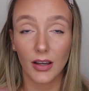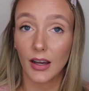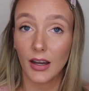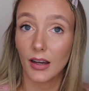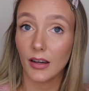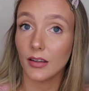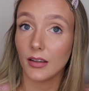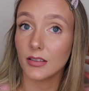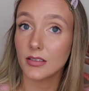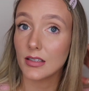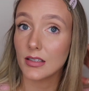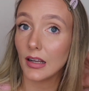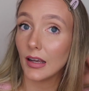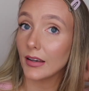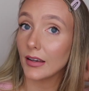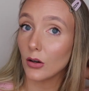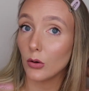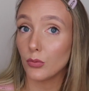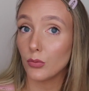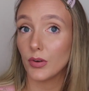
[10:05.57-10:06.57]
And
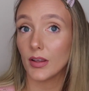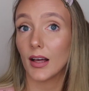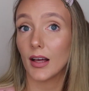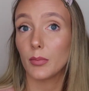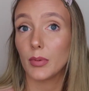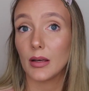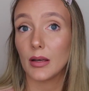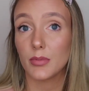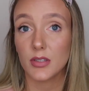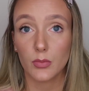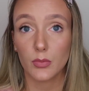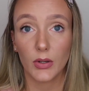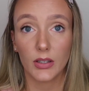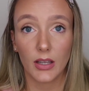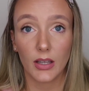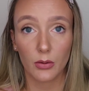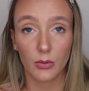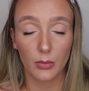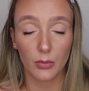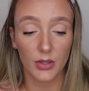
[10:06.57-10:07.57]
like, hopefully I'll be able to bring
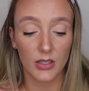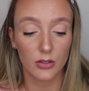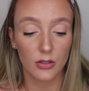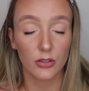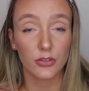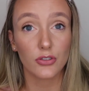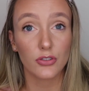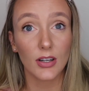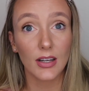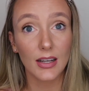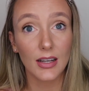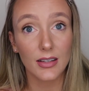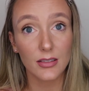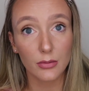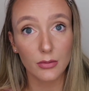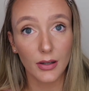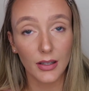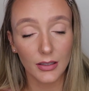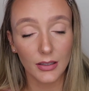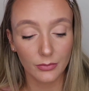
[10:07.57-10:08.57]
that with me to Australia as
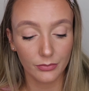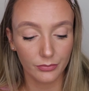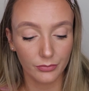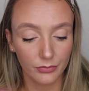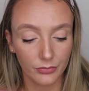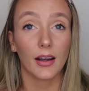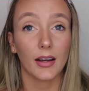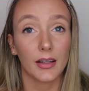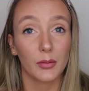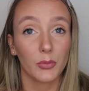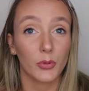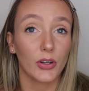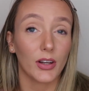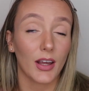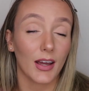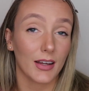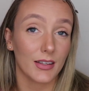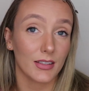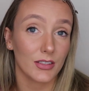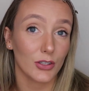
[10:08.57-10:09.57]
well. And I'm gonna
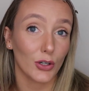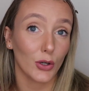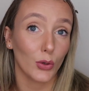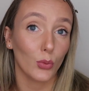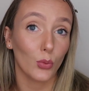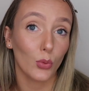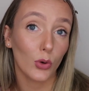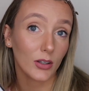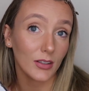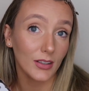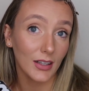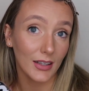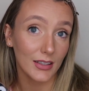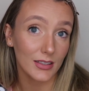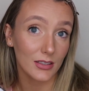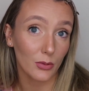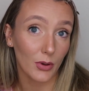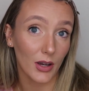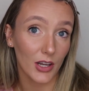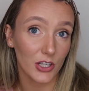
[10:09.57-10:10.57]
answer one
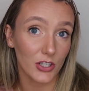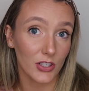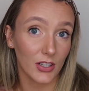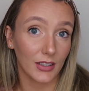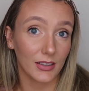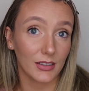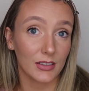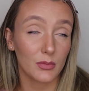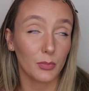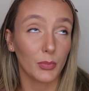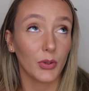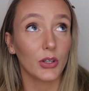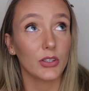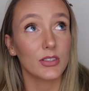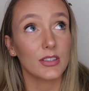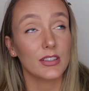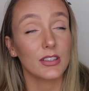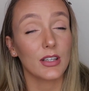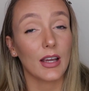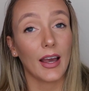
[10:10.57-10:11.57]
last question
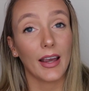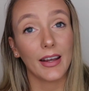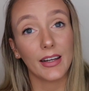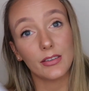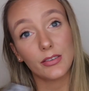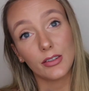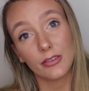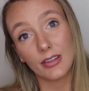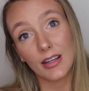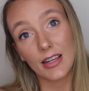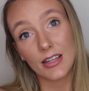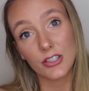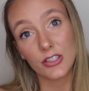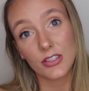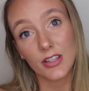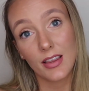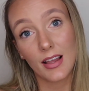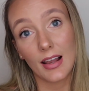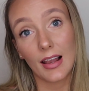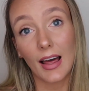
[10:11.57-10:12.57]
because it's kind of in relation
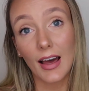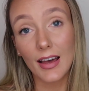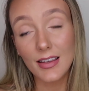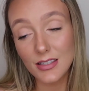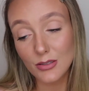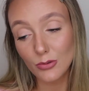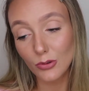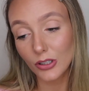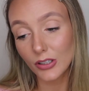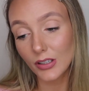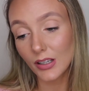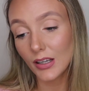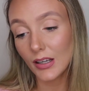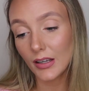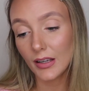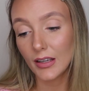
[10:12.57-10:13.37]
to the last one.